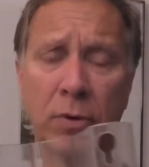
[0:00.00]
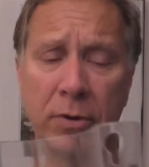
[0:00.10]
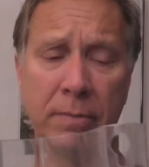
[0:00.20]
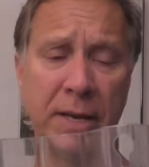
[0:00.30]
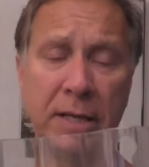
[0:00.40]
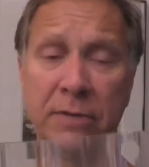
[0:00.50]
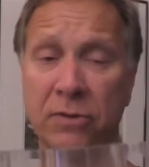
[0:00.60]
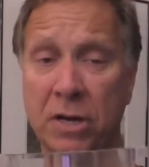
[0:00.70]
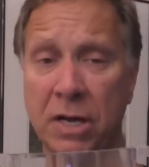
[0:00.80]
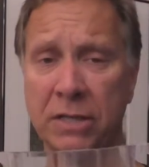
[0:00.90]
There are many
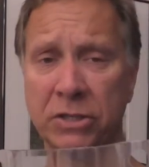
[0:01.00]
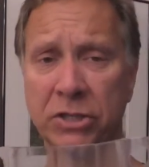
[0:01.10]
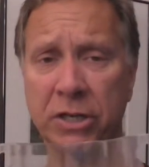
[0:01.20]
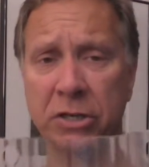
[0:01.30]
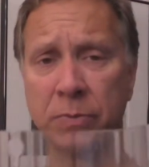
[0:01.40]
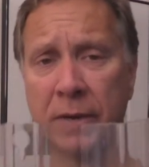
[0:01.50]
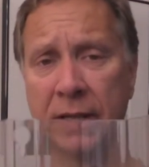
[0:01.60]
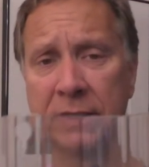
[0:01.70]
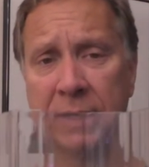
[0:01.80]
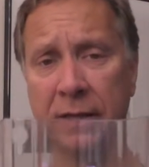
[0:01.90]
different kinds of shutters, but
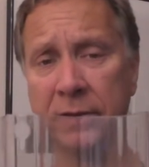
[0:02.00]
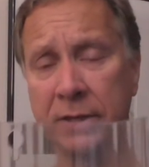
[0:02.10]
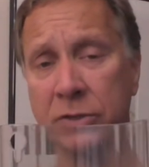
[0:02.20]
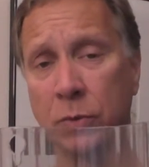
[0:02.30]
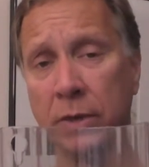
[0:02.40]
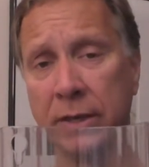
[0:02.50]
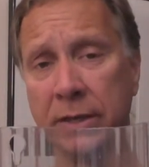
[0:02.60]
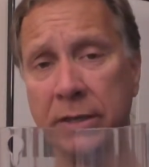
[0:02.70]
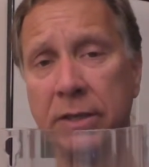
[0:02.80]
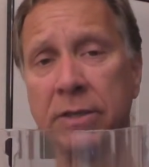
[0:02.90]
I'd say this one
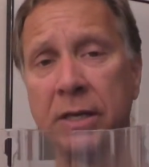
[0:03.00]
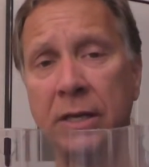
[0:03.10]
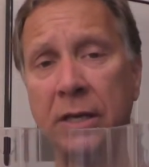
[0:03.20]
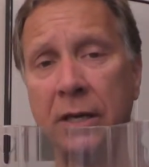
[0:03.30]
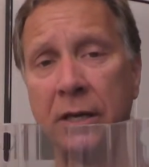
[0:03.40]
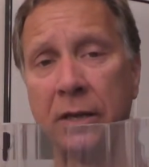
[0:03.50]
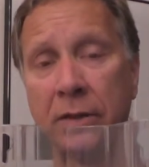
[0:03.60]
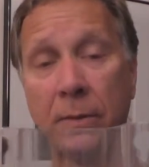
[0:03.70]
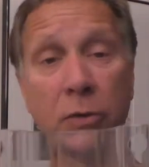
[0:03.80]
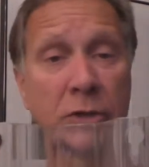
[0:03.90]
is
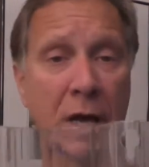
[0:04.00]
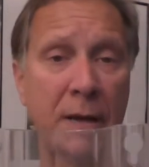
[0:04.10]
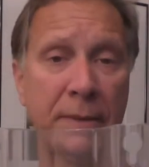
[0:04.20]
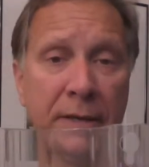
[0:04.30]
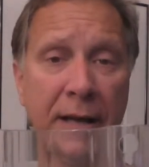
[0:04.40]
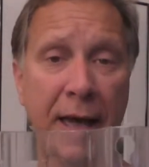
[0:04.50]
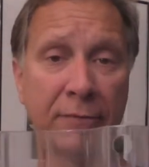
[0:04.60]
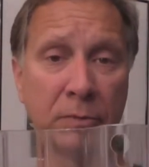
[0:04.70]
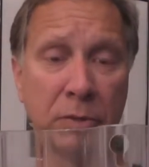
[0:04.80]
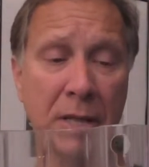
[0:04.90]
the most common
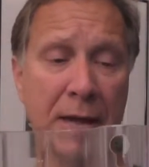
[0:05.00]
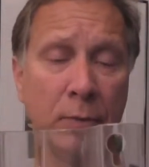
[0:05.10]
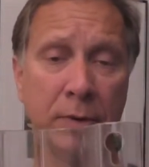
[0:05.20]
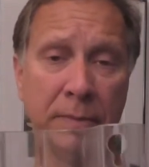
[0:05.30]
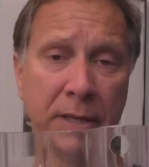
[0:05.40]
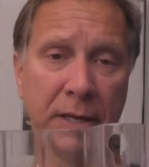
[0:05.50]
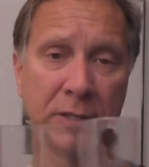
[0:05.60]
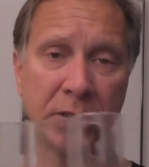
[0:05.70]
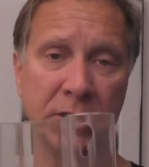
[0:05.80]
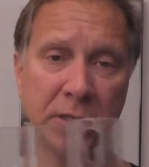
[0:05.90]
after plywood because
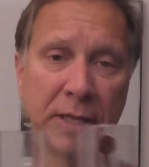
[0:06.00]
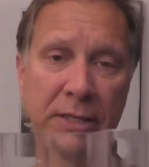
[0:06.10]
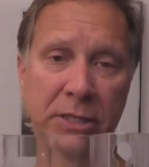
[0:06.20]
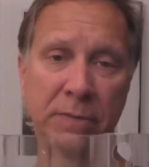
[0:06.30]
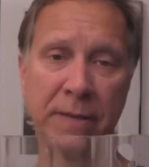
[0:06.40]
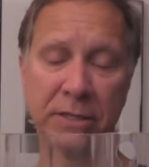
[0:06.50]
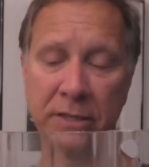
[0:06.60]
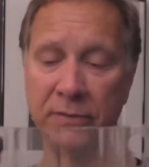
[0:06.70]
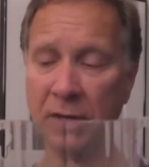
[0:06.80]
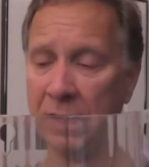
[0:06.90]
it's less
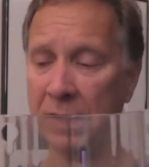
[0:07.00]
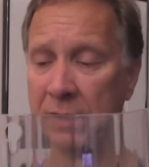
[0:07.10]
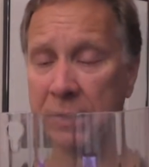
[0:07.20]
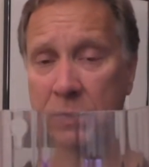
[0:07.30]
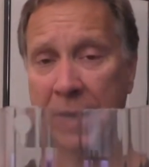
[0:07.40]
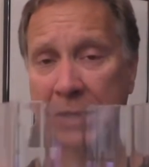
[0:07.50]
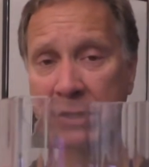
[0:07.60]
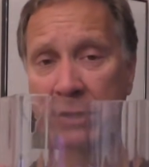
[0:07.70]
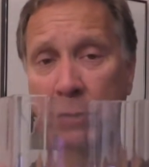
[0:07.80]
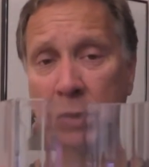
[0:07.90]
expensive. This one actually
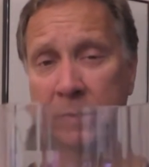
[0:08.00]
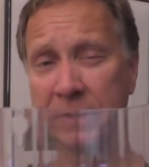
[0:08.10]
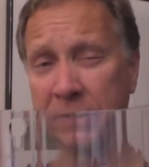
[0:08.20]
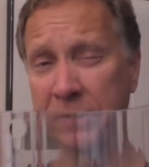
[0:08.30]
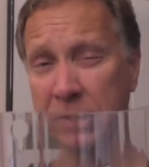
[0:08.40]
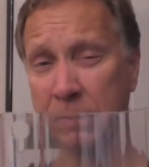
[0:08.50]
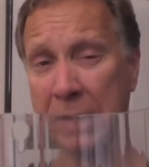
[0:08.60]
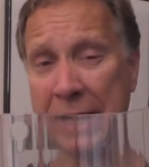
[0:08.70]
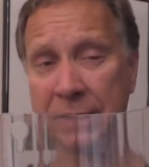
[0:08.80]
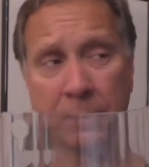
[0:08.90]
is a little more expensive because it's
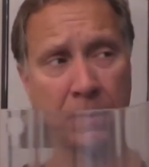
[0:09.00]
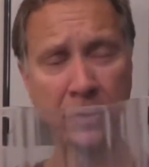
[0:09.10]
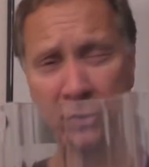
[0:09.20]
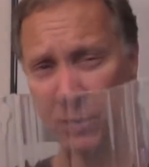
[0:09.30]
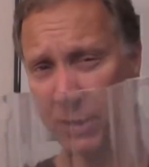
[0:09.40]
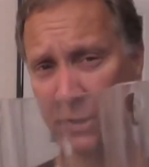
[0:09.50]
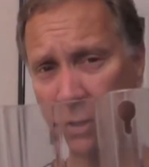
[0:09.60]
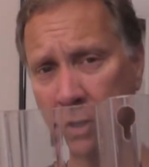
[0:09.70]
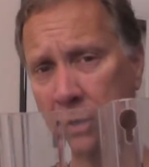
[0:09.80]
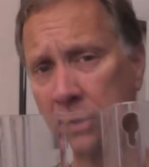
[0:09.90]
plastic, but most of these
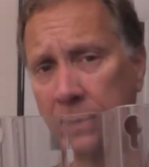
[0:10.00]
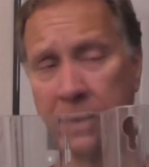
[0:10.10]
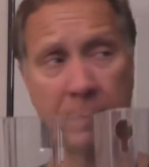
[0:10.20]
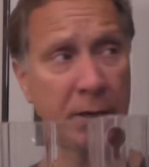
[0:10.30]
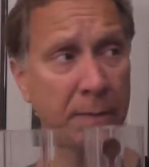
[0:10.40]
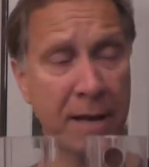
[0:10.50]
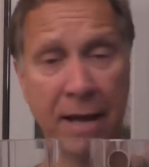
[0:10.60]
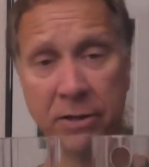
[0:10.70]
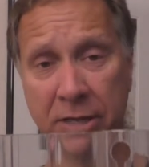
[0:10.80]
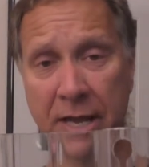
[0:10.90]
are aluminum, and my
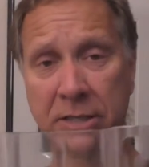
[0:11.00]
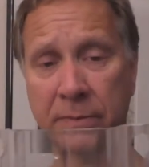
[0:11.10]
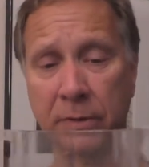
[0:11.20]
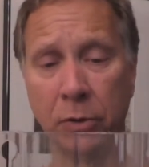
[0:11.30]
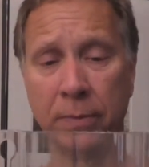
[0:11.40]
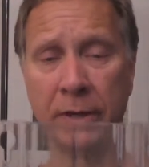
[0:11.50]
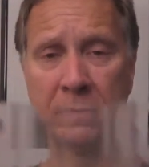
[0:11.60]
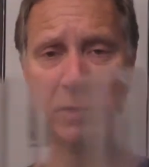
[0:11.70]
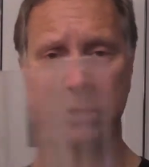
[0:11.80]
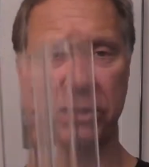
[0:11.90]
house has them aluminum
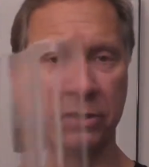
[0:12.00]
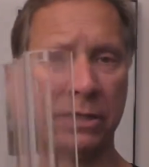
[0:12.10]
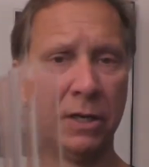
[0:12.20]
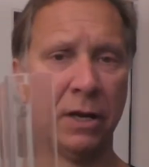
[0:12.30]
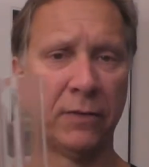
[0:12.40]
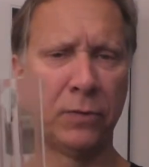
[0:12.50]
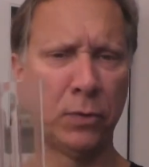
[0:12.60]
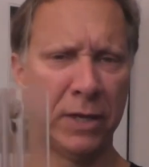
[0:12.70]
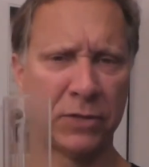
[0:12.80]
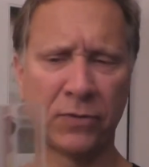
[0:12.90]
and just a few of
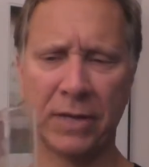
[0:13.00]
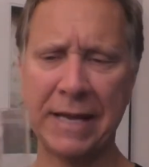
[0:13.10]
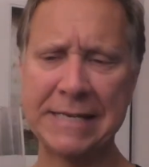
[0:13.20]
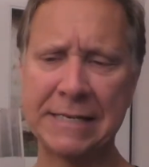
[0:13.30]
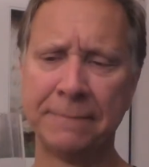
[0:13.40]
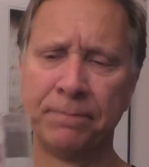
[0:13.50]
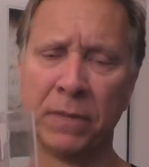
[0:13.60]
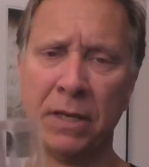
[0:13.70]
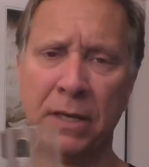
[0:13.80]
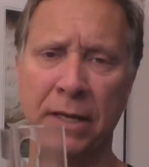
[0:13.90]
these for light.
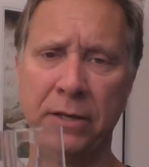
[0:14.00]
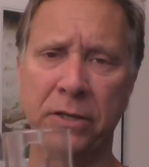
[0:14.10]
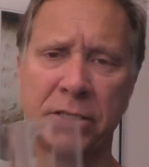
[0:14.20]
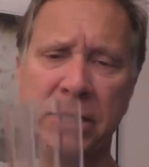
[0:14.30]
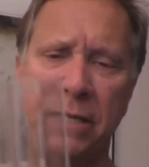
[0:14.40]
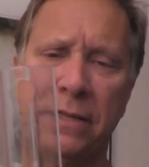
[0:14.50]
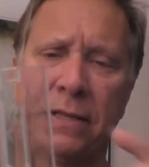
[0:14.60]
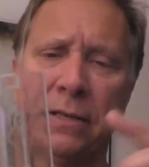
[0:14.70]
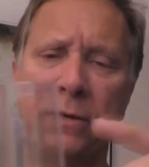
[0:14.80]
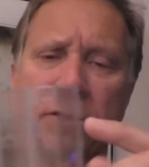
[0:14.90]
And you can see
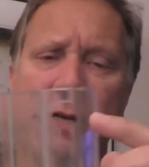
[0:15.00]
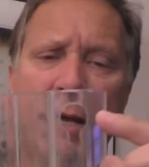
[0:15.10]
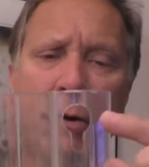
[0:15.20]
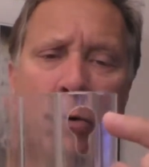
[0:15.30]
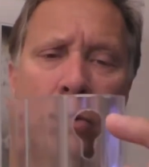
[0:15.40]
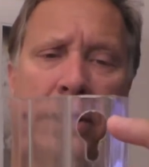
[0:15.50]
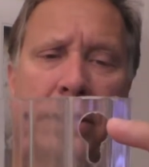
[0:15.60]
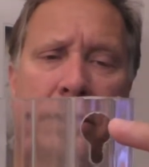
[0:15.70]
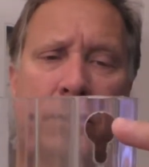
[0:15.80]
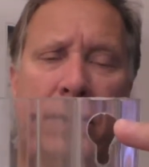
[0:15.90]
that there is a hole
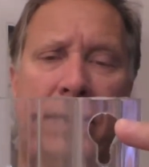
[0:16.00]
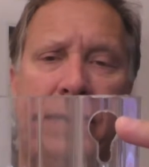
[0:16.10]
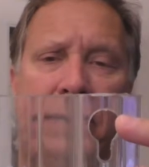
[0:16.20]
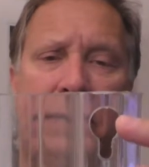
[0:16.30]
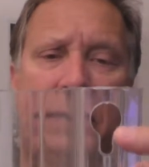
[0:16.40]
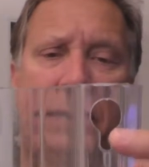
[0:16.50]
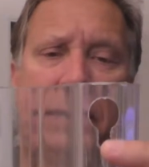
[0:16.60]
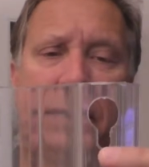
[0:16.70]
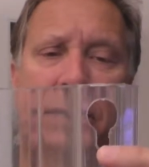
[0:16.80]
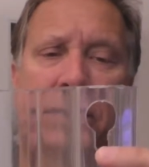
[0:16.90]
here on one end
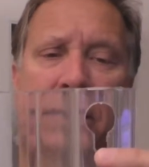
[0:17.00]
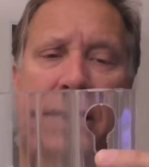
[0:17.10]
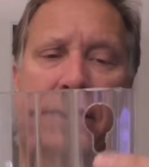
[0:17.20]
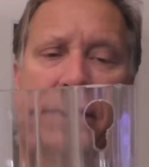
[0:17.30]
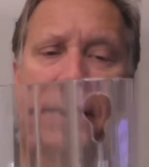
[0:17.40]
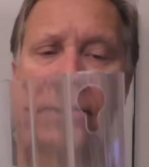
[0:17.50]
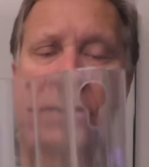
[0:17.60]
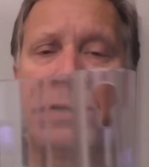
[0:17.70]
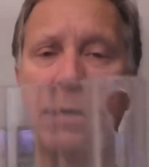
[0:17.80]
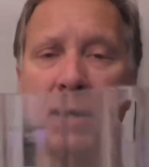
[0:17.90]
and a slot on the
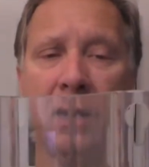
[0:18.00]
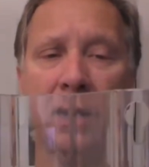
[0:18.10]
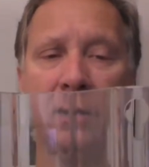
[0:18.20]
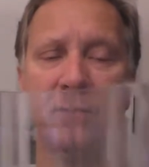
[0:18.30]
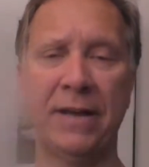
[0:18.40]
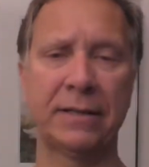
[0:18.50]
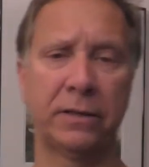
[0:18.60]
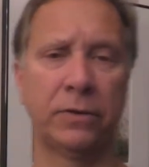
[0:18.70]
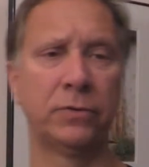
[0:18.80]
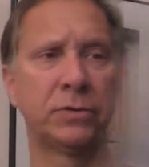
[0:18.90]
other, and in fact it
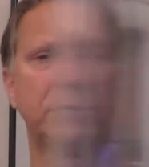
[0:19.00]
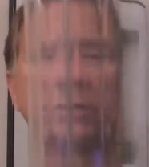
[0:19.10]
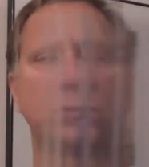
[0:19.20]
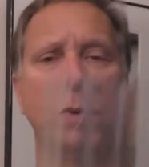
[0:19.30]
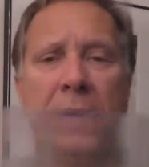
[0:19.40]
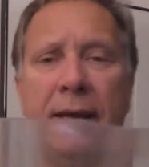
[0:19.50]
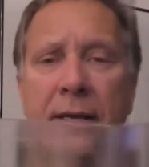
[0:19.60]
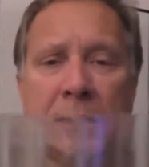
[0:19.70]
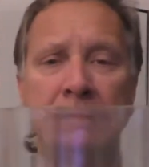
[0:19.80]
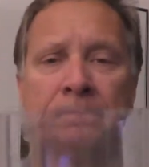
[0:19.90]
goes this way.